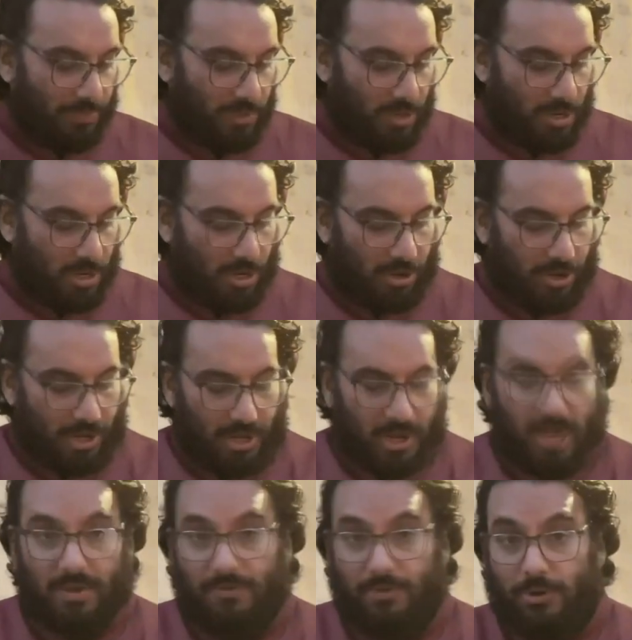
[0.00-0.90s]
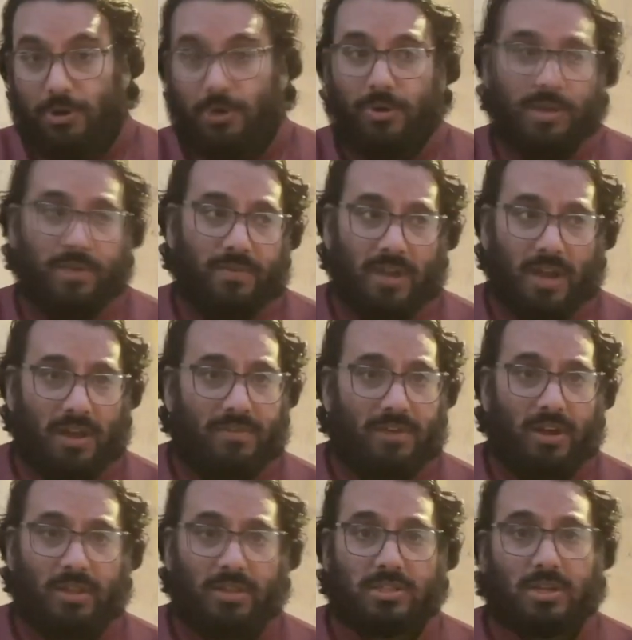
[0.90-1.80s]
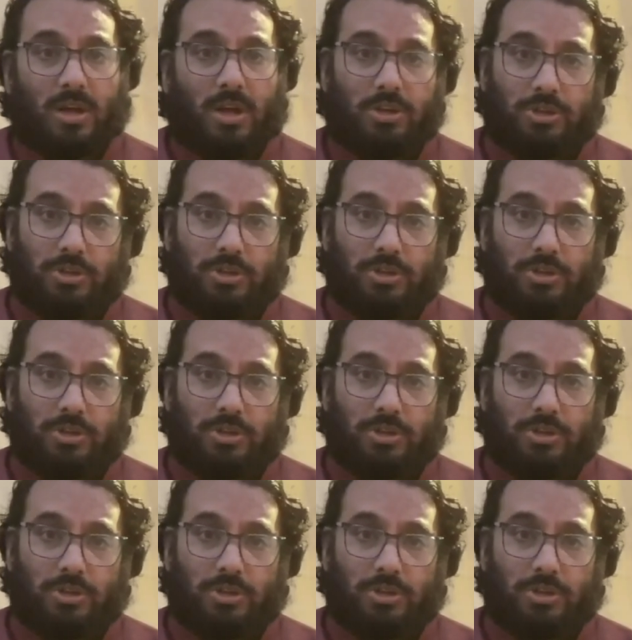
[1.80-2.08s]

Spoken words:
All right, and if you don't even have Islay Scotch,